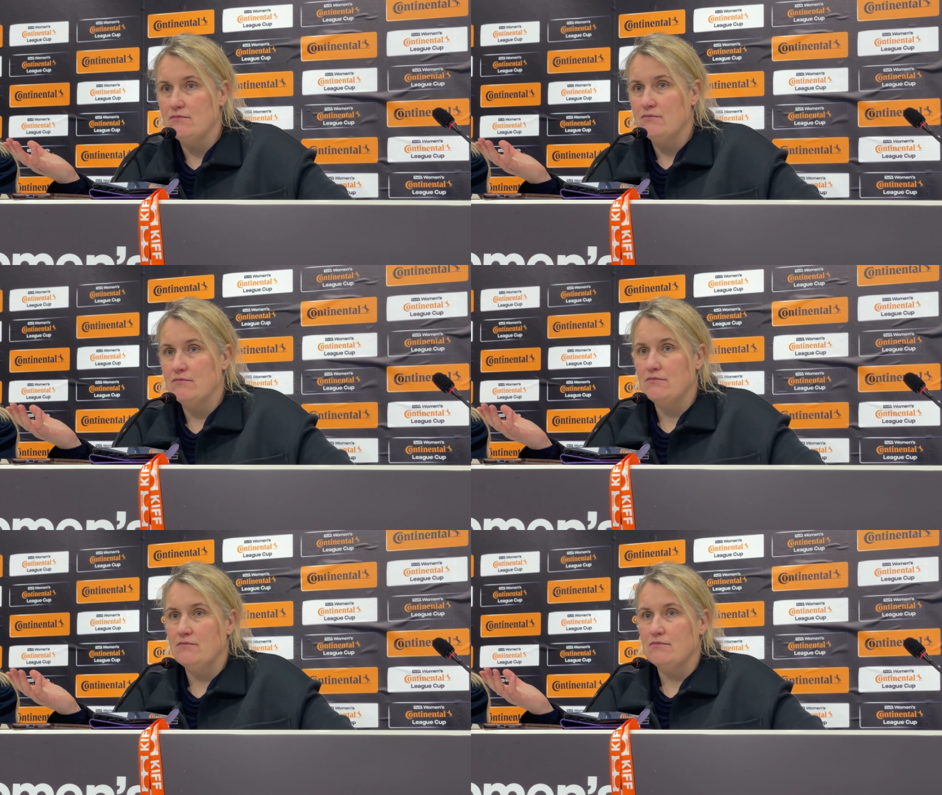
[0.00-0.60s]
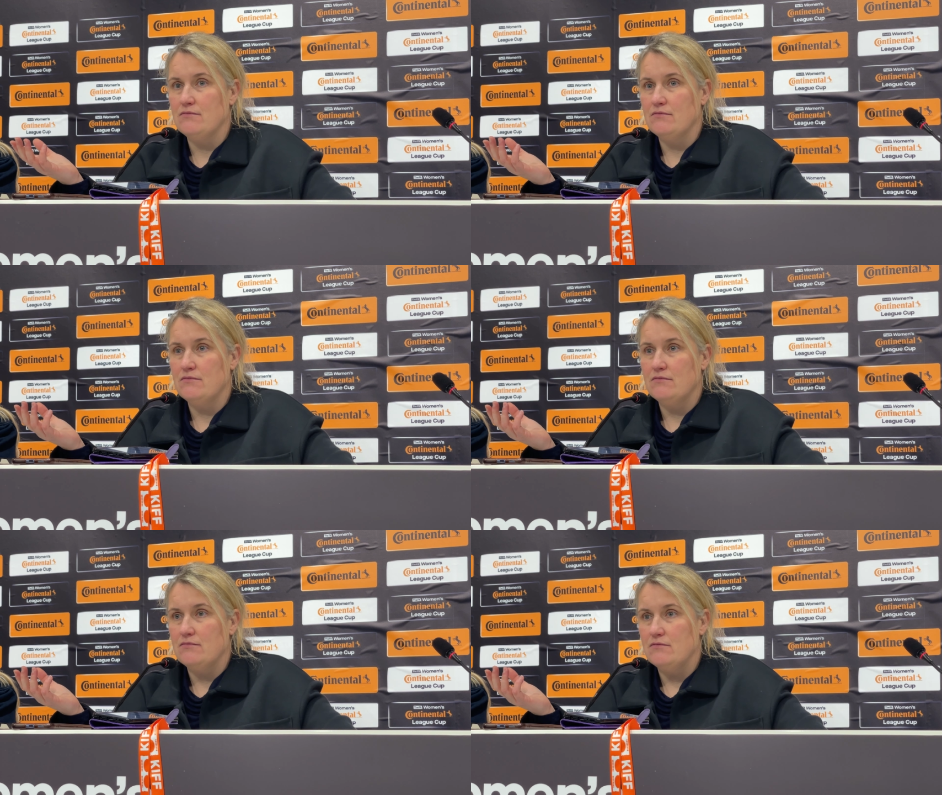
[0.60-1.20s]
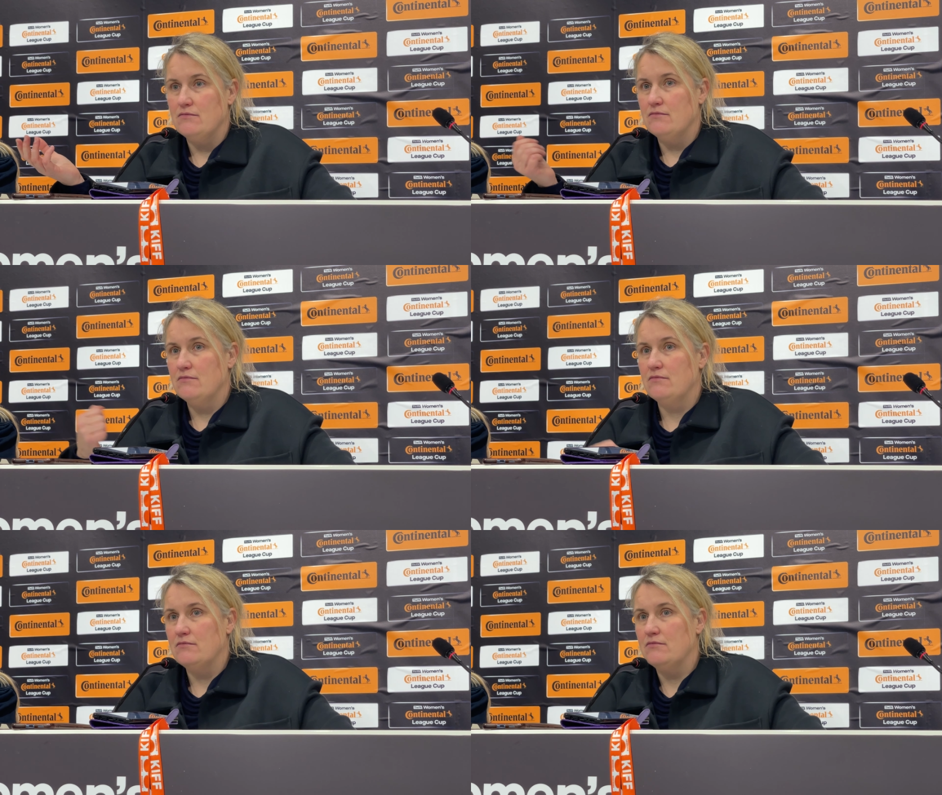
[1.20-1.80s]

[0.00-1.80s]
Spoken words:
(no one is talking)